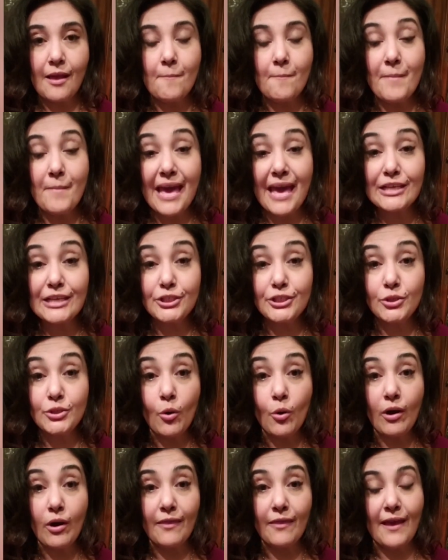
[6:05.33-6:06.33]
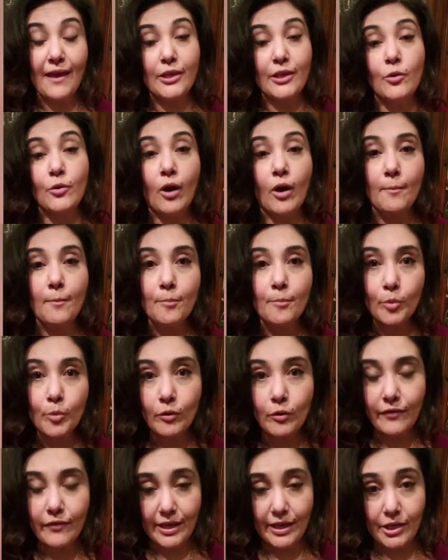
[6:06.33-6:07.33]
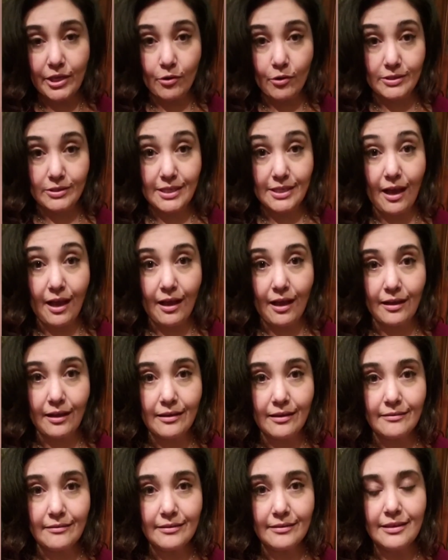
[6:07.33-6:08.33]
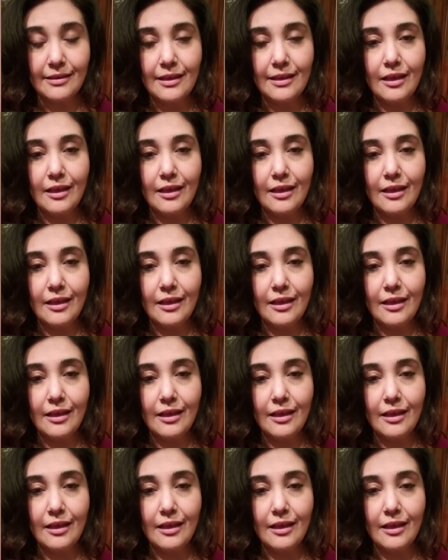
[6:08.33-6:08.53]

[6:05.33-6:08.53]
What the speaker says: Make sure that you are moving your tongue